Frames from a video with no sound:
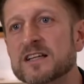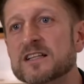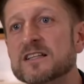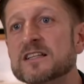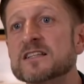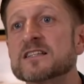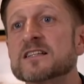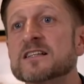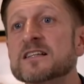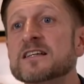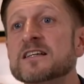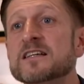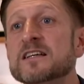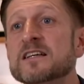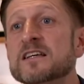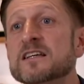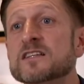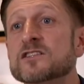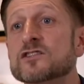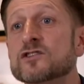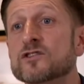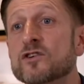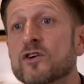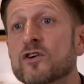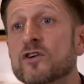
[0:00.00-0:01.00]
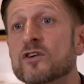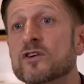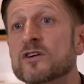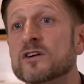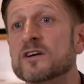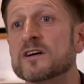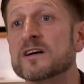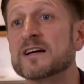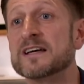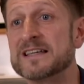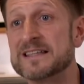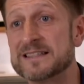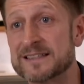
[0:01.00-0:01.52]
in this league is not
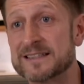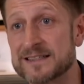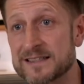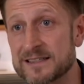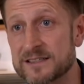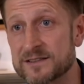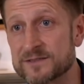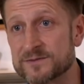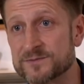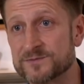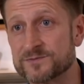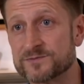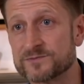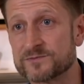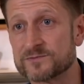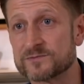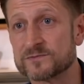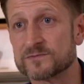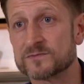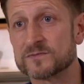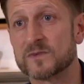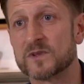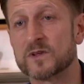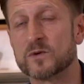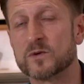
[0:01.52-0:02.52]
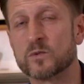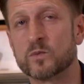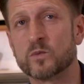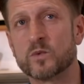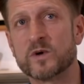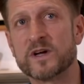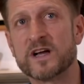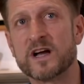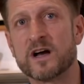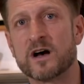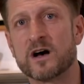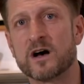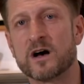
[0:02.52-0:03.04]
easy.
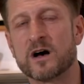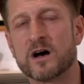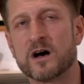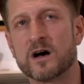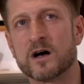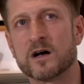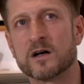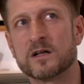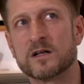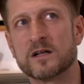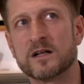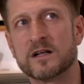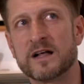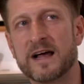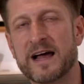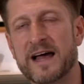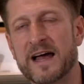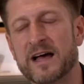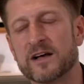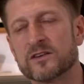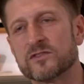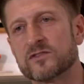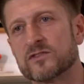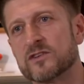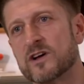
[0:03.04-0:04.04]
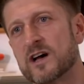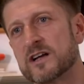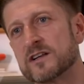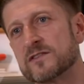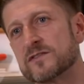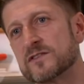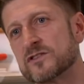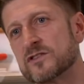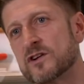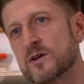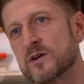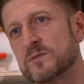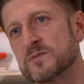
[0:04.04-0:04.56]
We are outside of
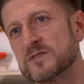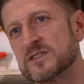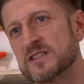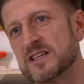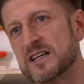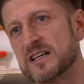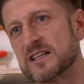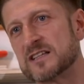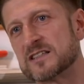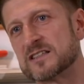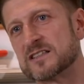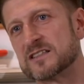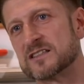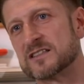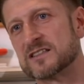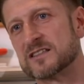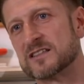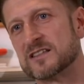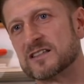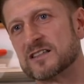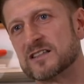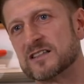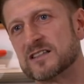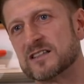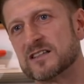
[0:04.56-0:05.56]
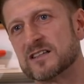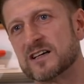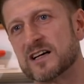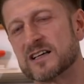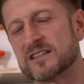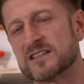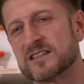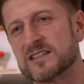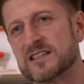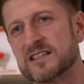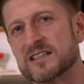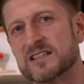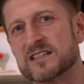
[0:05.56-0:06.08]
the top 6. I
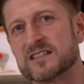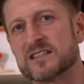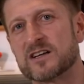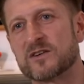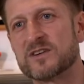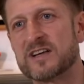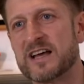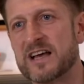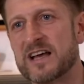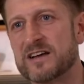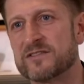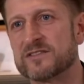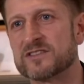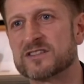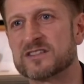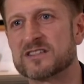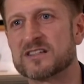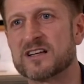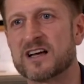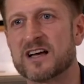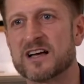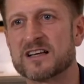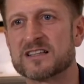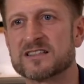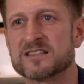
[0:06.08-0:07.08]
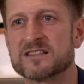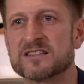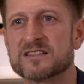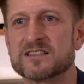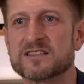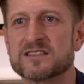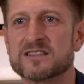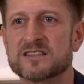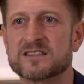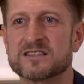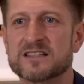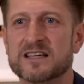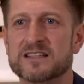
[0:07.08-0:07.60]
think there's only Everton, us,
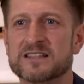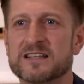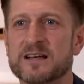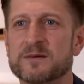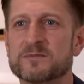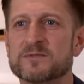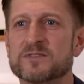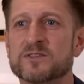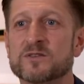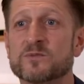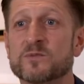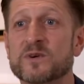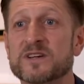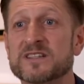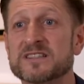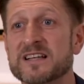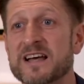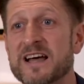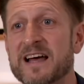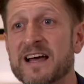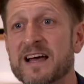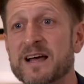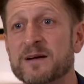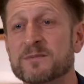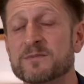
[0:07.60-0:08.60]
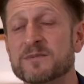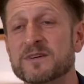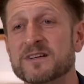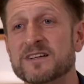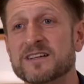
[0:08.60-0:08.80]
Southampton and West Ham